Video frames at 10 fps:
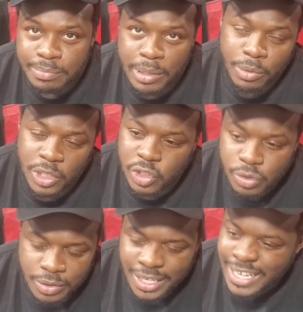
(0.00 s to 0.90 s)
But once
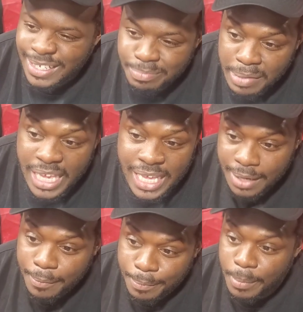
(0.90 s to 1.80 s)
you,
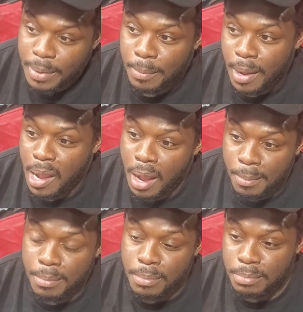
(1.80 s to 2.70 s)

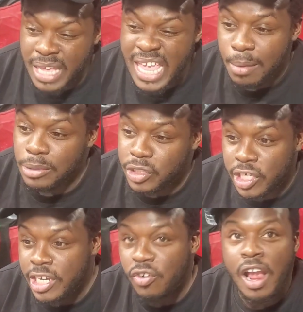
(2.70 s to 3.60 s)
me, I'm a
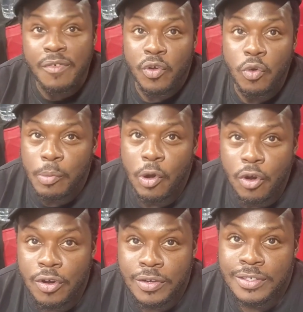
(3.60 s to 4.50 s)
geographical
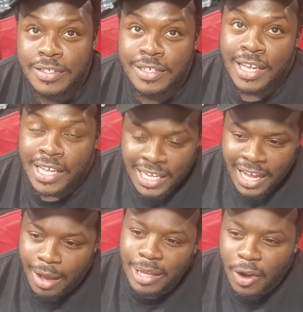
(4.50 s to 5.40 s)
boy.
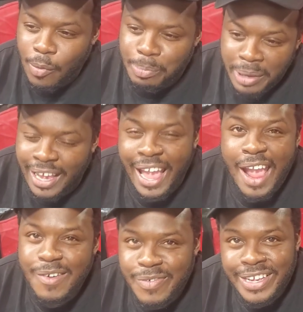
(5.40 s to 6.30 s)
I'm not going to pick an
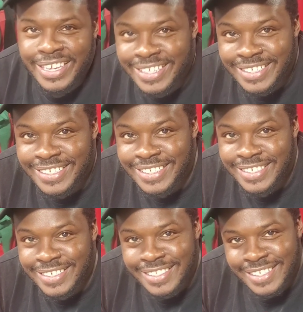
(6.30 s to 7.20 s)

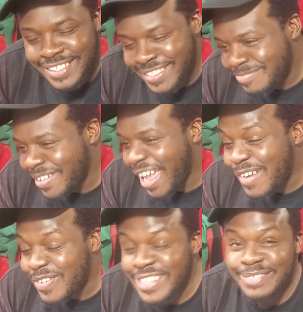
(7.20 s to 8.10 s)
African.
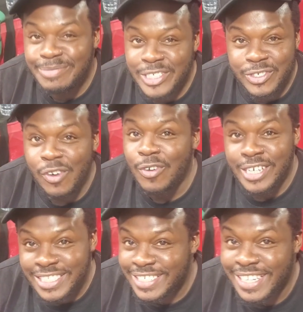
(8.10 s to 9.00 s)
Africans be
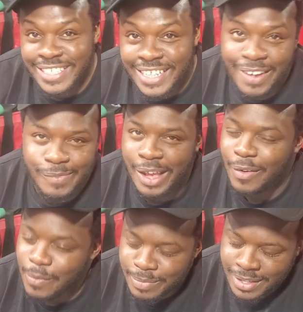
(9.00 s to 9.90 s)
strong as shit. Like, I'm
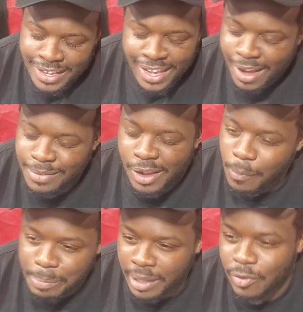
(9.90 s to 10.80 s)
not going
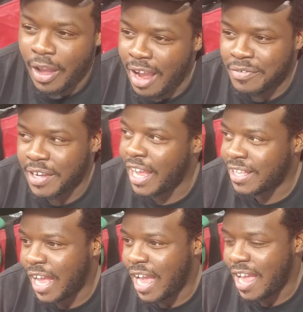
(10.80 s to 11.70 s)
to pick no African
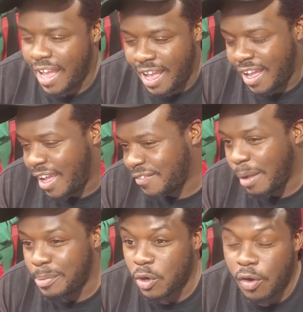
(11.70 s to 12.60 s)
after
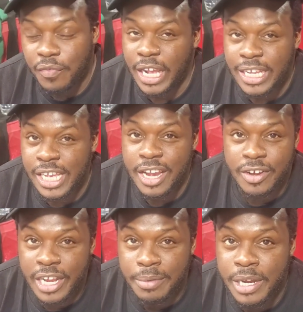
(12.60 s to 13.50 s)
I've been off like a
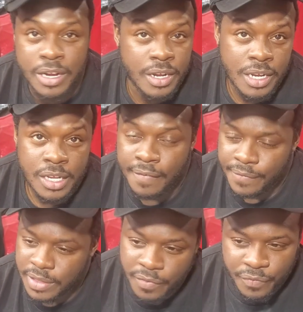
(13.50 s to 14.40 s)
year damn near
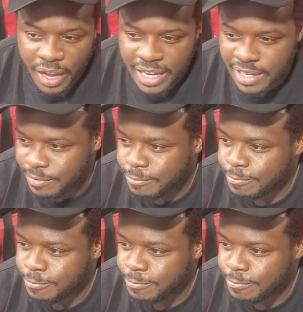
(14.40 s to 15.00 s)
to fight.